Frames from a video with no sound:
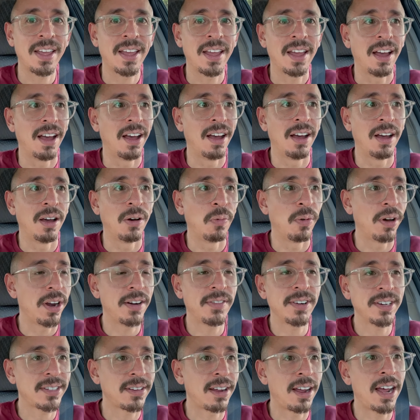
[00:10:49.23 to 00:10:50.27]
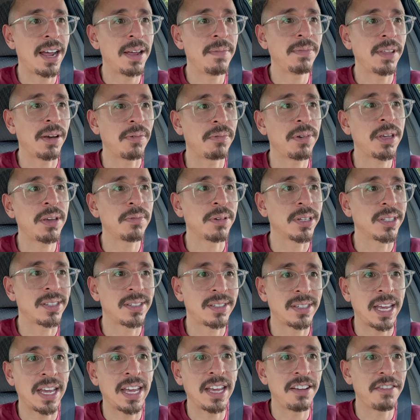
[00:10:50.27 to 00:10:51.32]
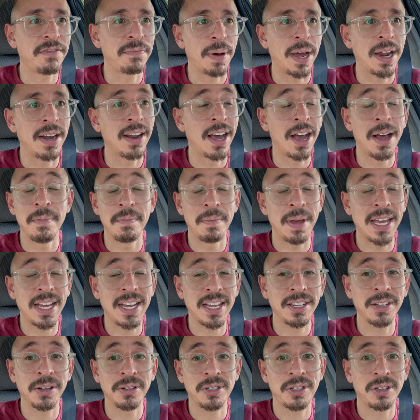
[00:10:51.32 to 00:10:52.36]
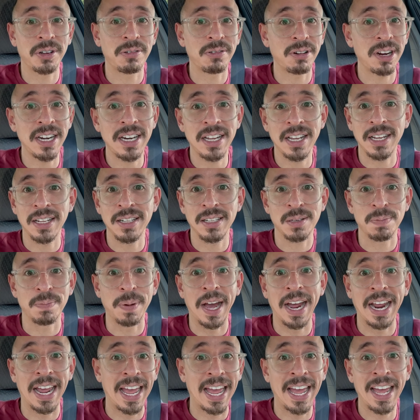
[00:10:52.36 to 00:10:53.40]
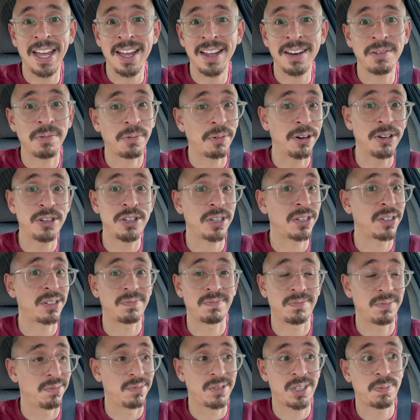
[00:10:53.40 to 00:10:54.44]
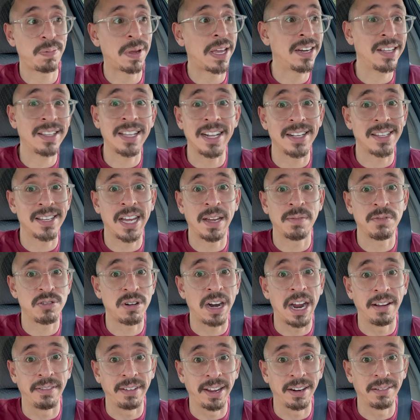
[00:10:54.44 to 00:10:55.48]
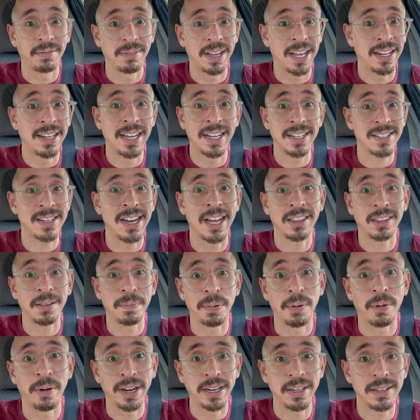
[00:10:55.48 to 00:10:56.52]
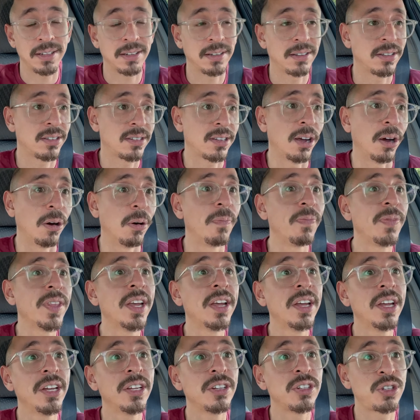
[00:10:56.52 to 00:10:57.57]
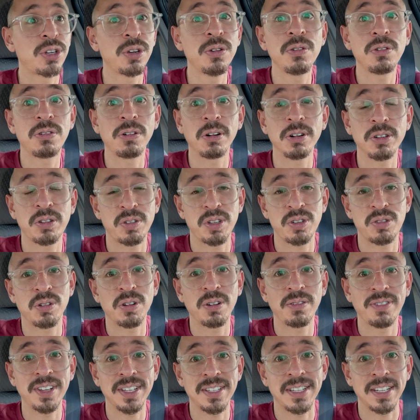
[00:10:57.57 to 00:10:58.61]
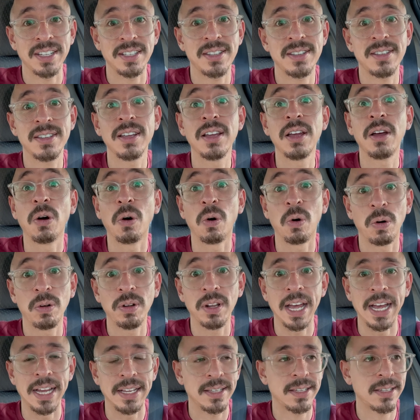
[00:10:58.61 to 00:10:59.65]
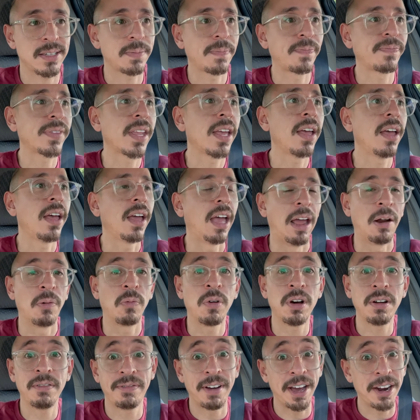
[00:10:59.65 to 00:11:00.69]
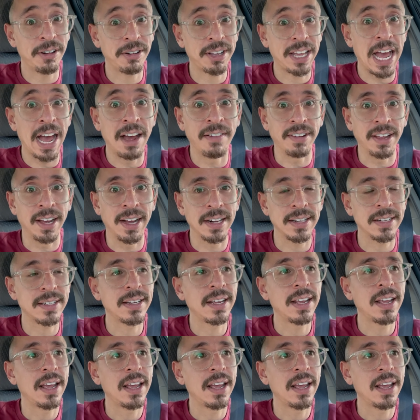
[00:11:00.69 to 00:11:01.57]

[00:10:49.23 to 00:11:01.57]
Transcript: Whatever time that we would save by not making those ingredients by hand, we're just spending that time driving, and that's not the point. So, 2 grocery store visits or less. And one final caveat.